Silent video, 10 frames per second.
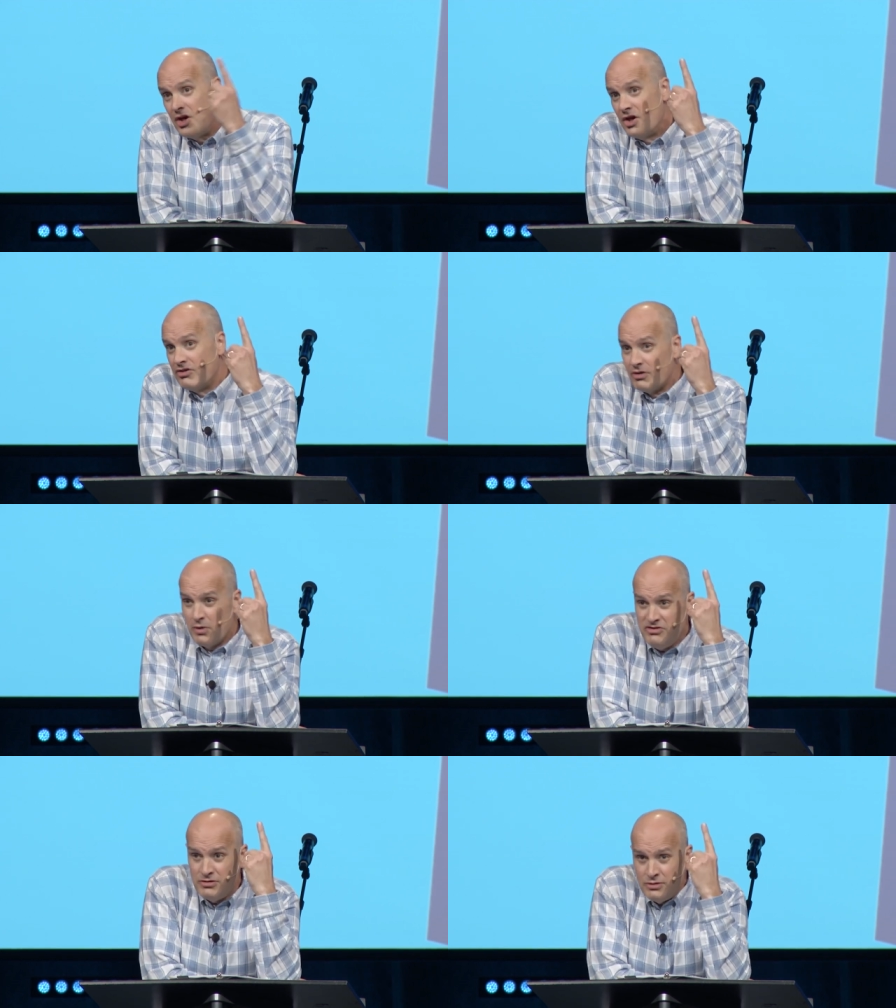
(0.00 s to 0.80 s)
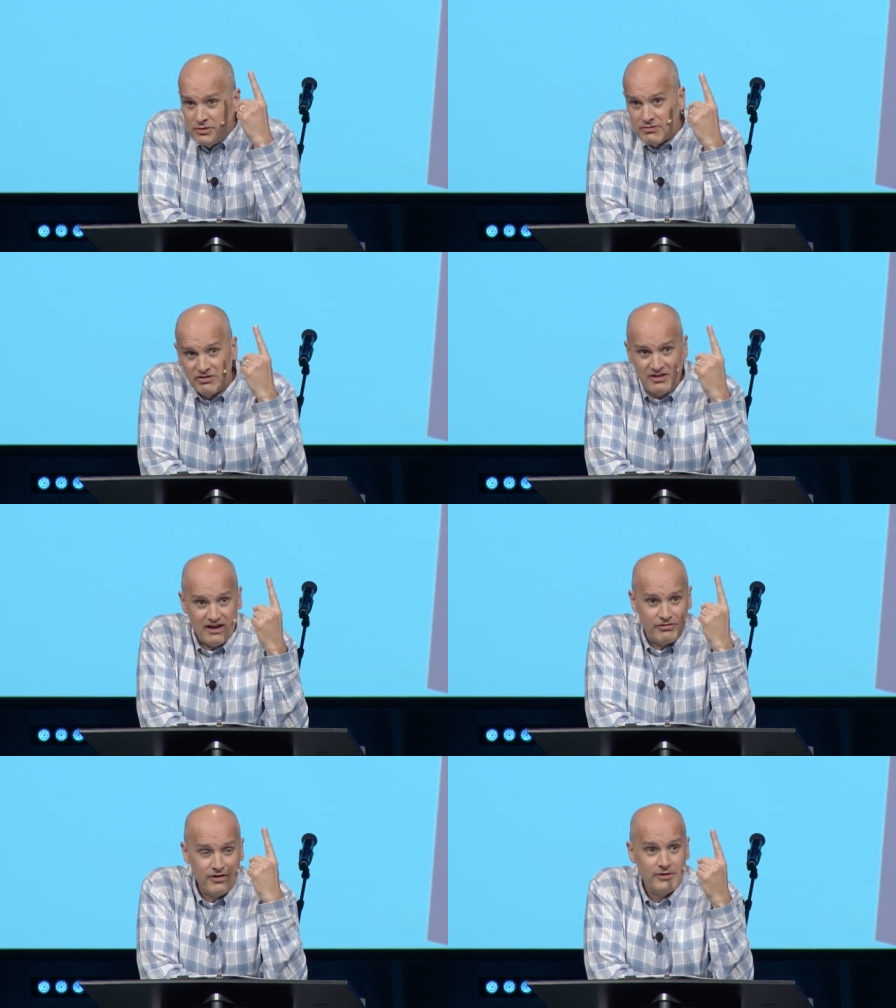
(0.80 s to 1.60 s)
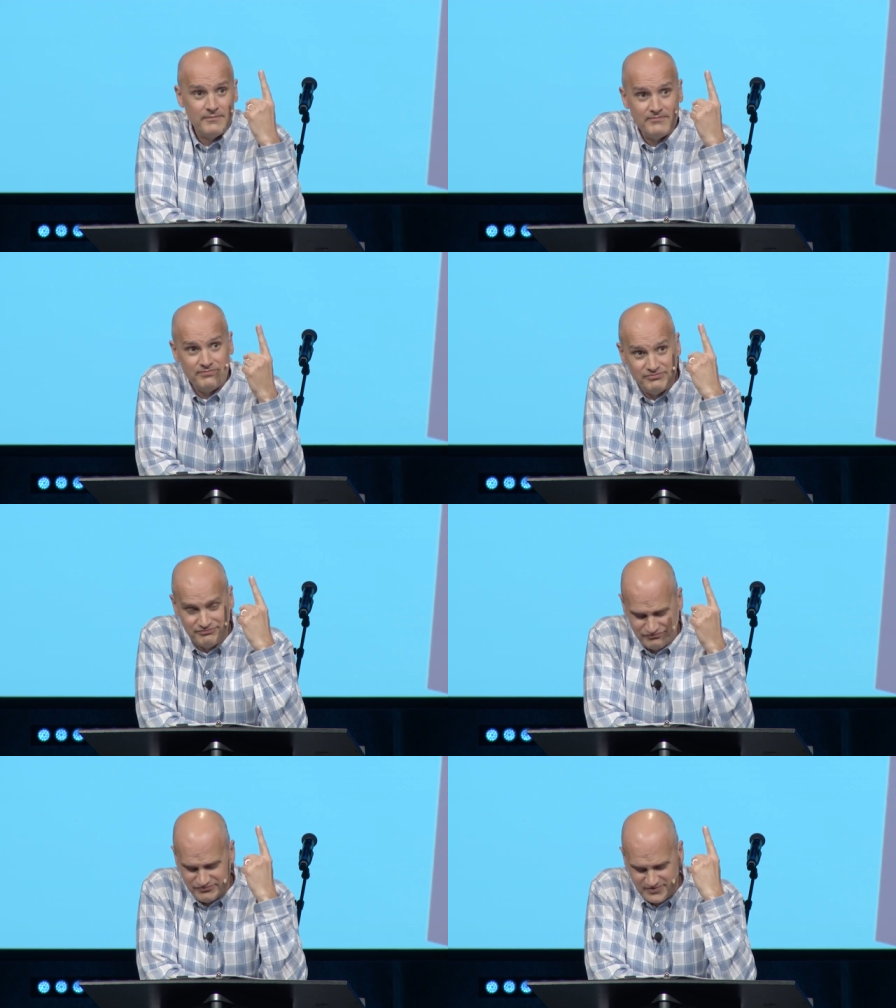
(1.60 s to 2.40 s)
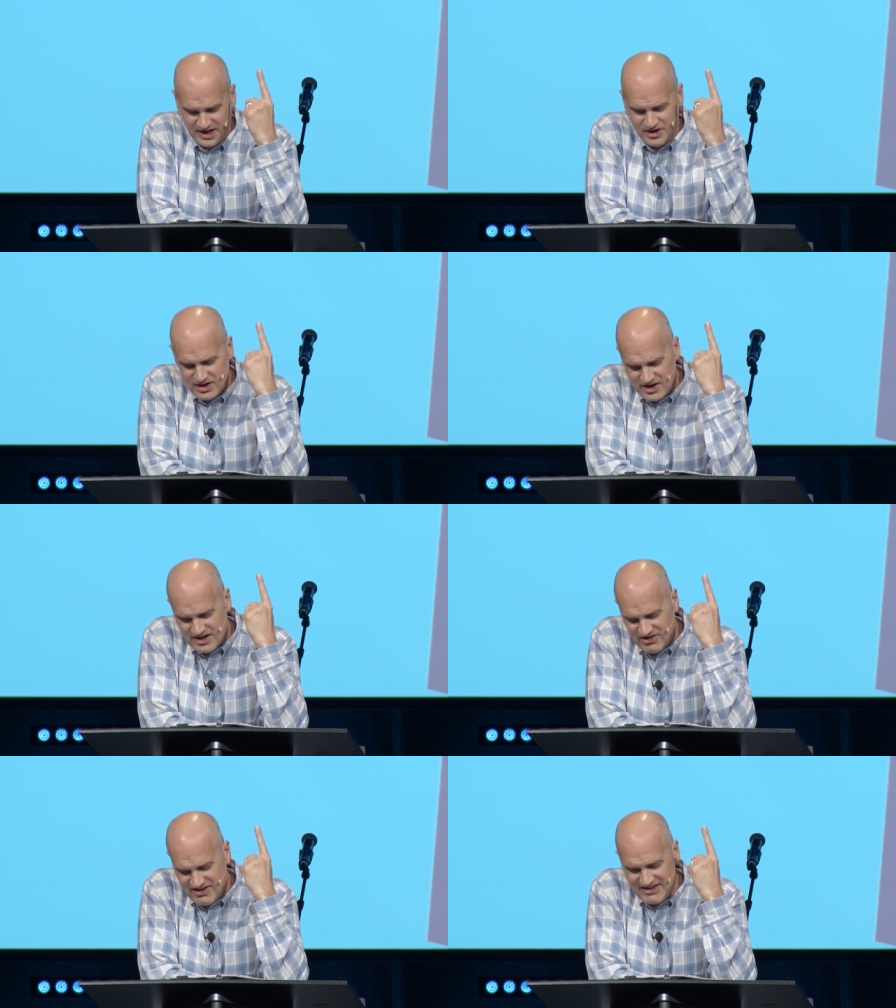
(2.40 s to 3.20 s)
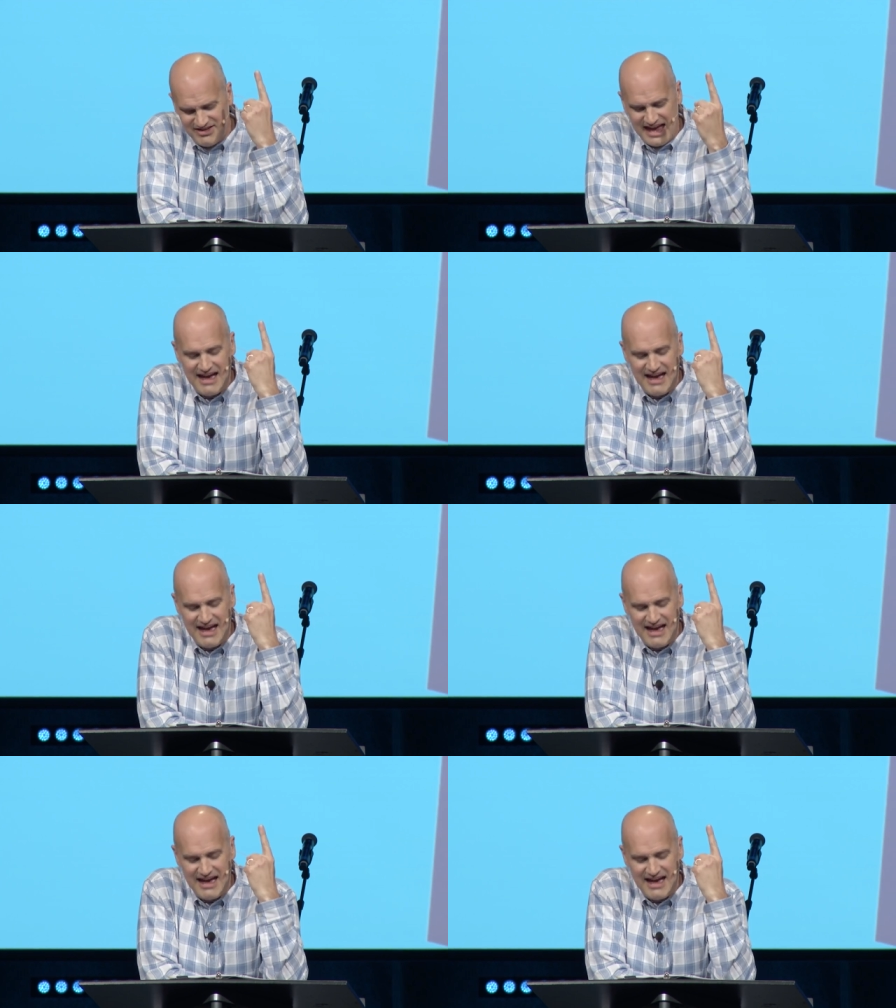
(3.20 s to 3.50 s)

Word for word: So what you do with your stuff says